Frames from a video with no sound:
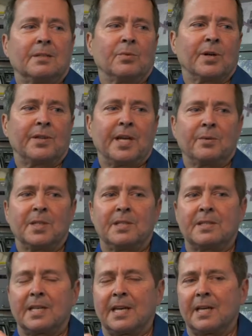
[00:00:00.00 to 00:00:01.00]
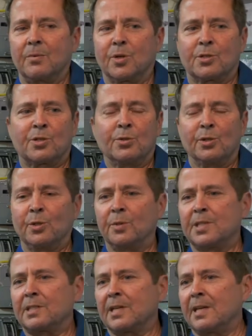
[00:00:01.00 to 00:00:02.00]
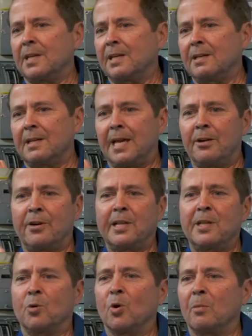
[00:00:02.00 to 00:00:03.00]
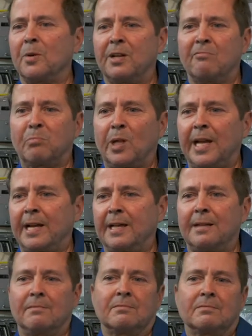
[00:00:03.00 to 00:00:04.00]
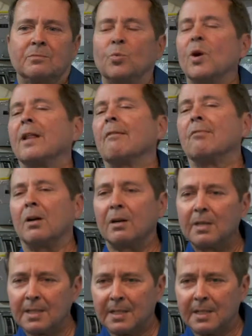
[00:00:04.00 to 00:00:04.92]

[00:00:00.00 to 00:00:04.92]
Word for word: where they would say, where Sulu would say, entering the orbit of planet, whatever.